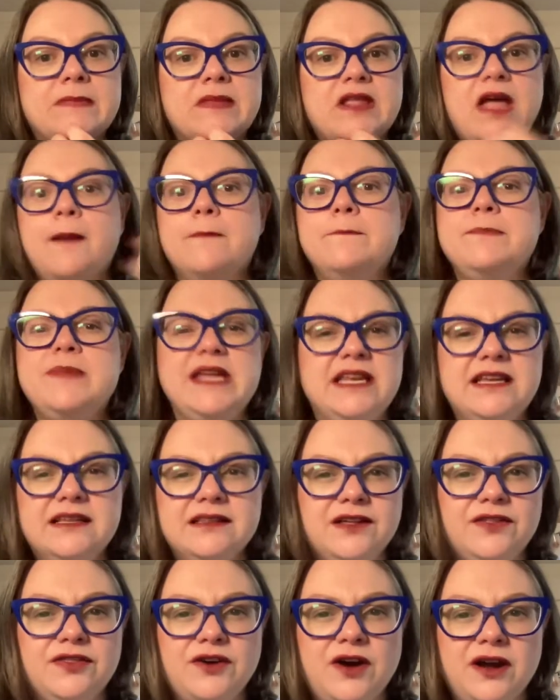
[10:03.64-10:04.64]

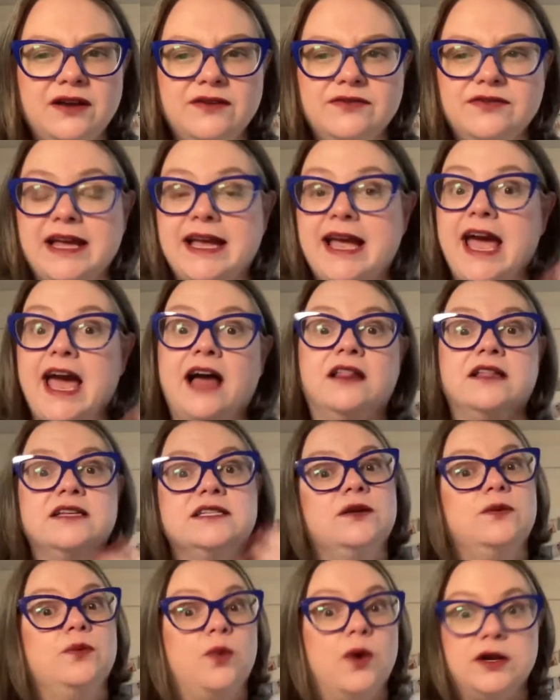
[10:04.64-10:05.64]
immediately thought of like Alice
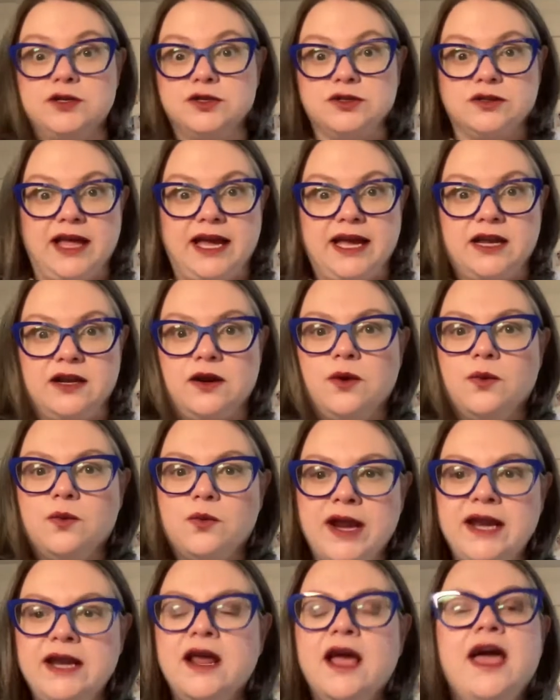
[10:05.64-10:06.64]
in Wonderland,
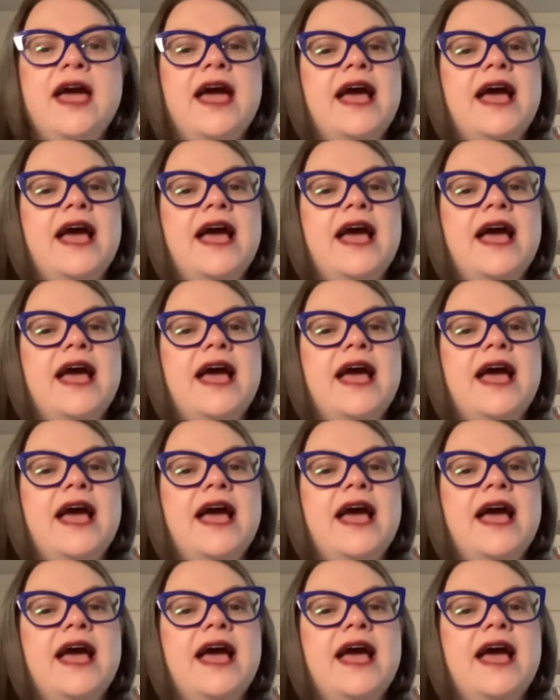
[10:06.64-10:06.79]
right?